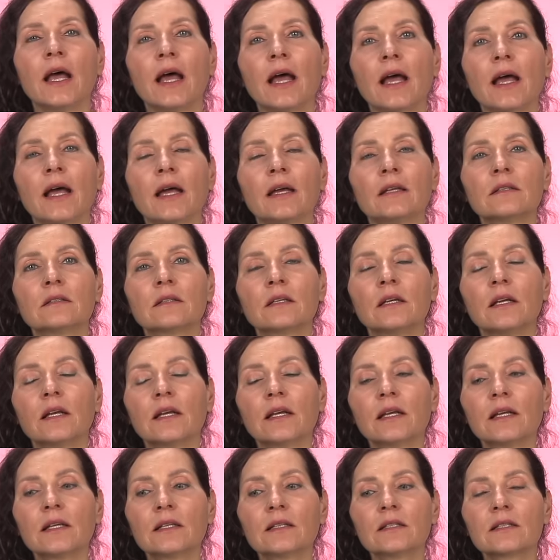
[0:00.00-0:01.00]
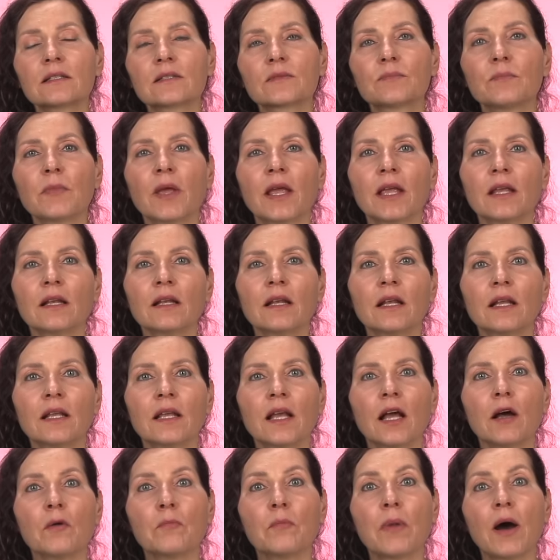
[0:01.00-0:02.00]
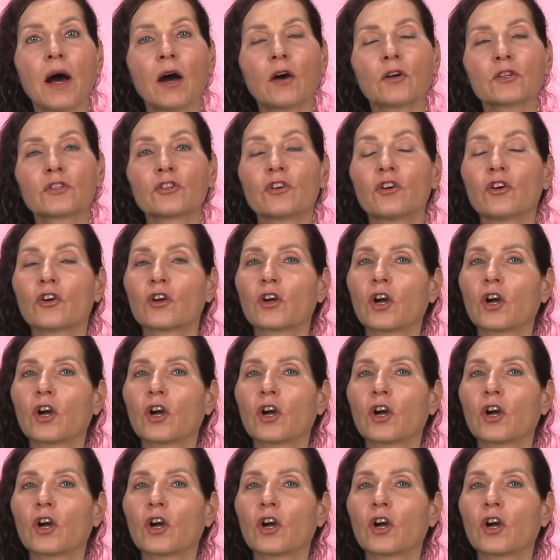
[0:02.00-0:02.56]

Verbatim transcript: and it is mainly about